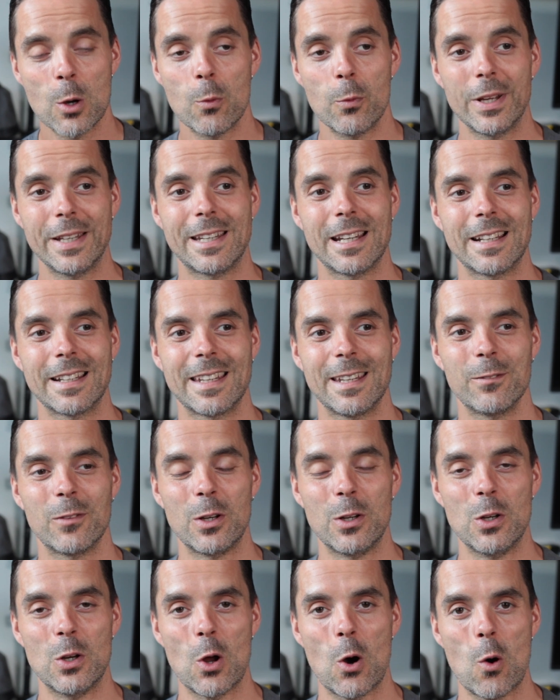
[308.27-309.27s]
We didn't
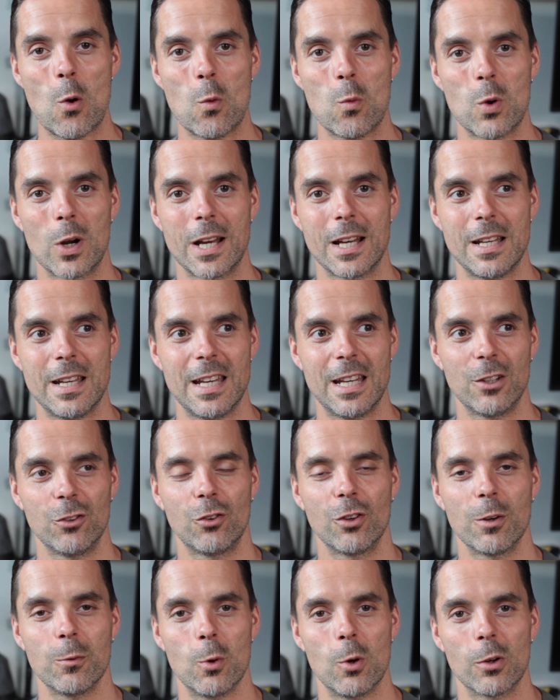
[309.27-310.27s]
even know what a
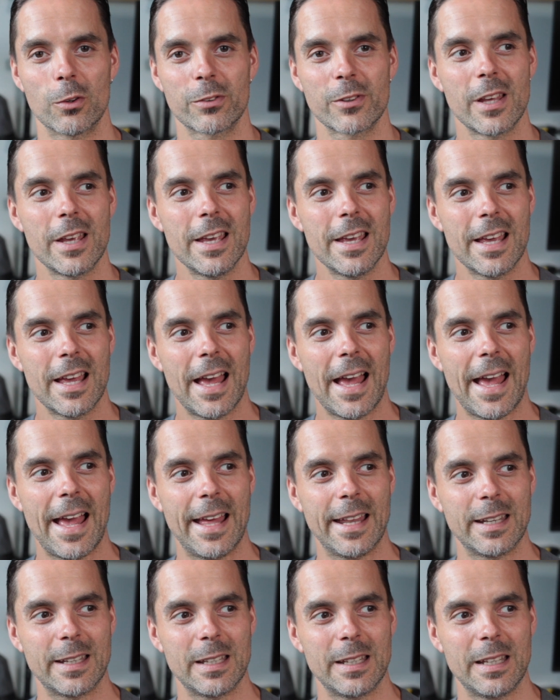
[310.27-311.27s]
ninja was,
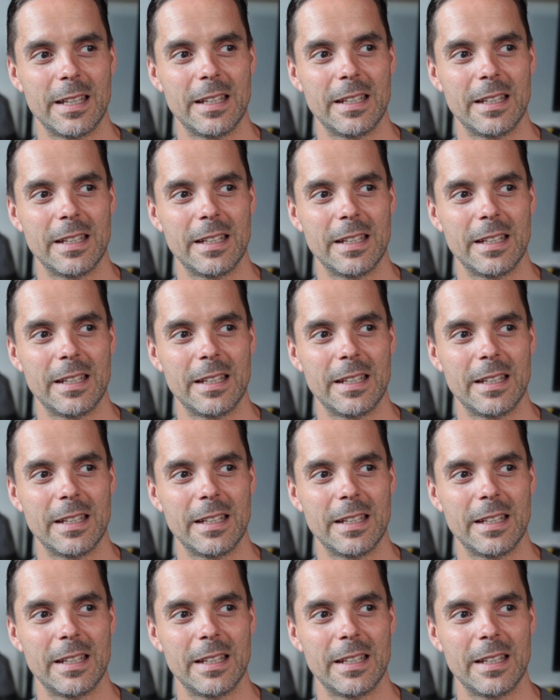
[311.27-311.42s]
and